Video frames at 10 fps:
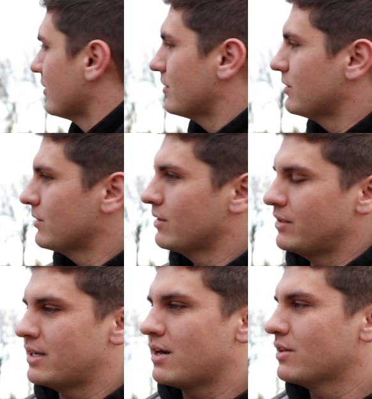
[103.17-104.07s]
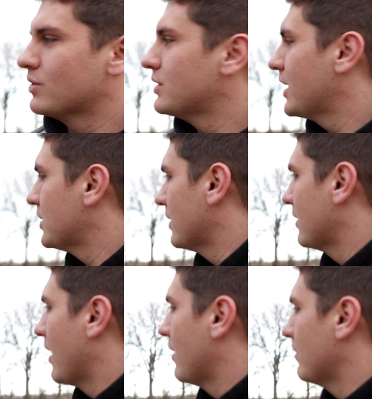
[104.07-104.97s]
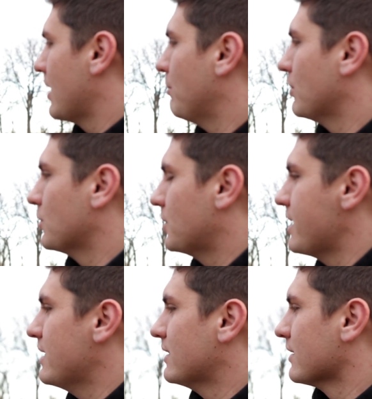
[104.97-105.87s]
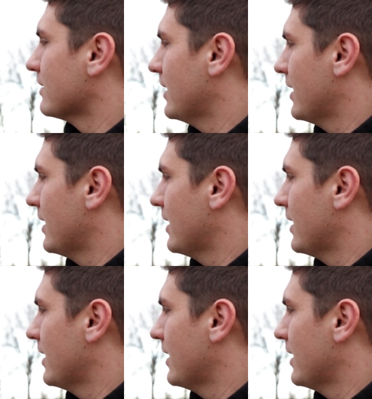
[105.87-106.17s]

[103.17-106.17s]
just cleared out a little section, cut out a couple little trees, and